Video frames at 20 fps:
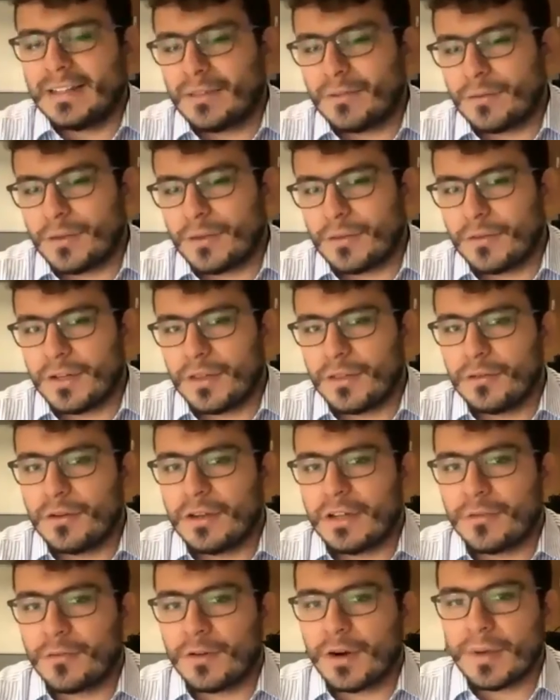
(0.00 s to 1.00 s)
throughout
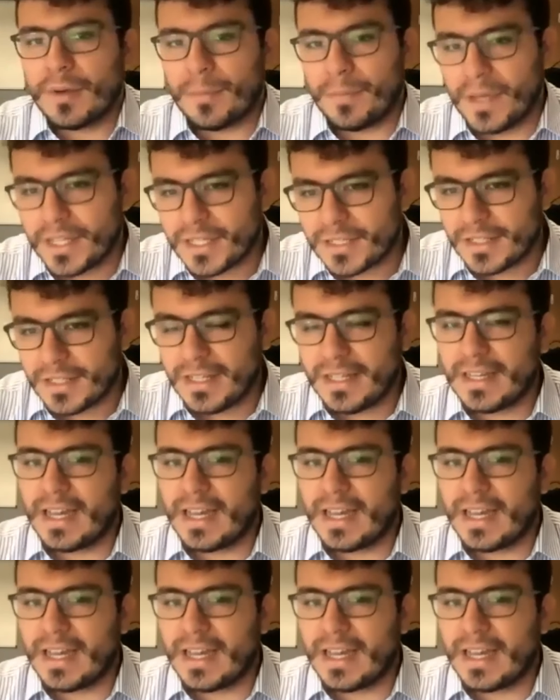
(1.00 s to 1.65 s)
my PhD,